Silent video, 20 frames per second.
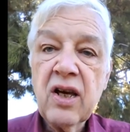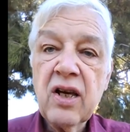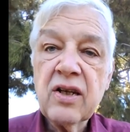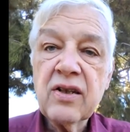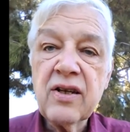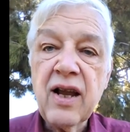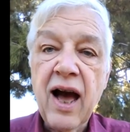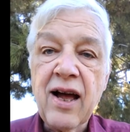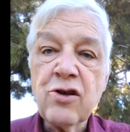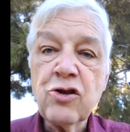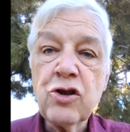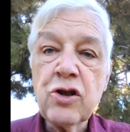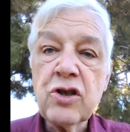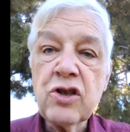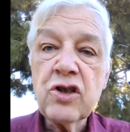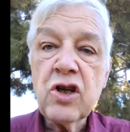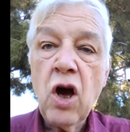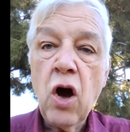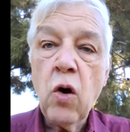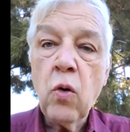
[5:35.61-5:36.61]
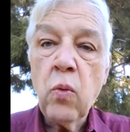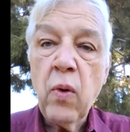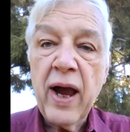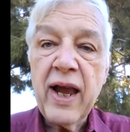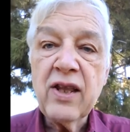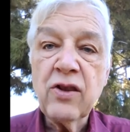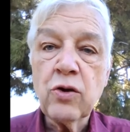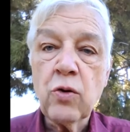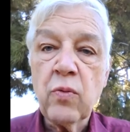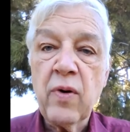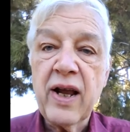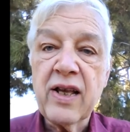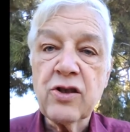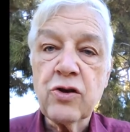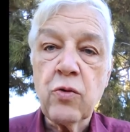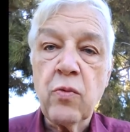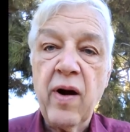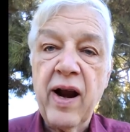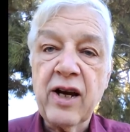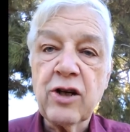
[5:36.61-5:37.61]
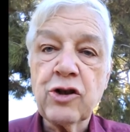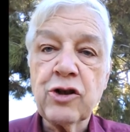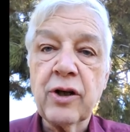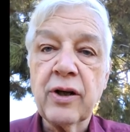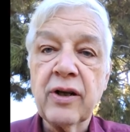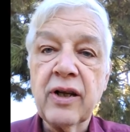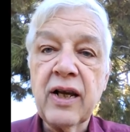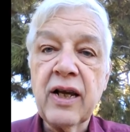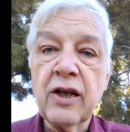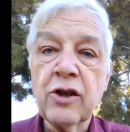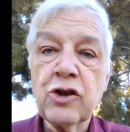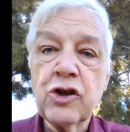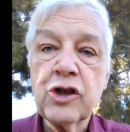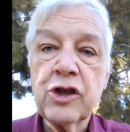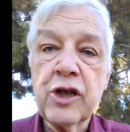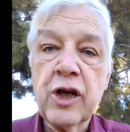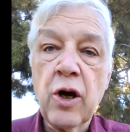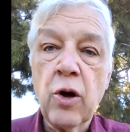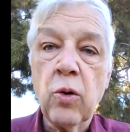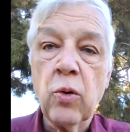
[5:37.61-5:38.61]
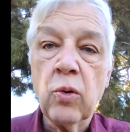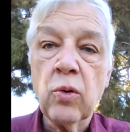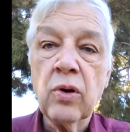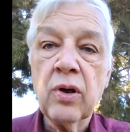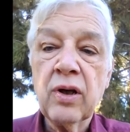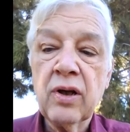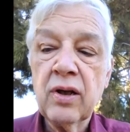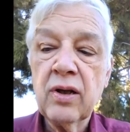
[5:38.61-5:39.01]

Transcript: not just await the resurrection in Sheol.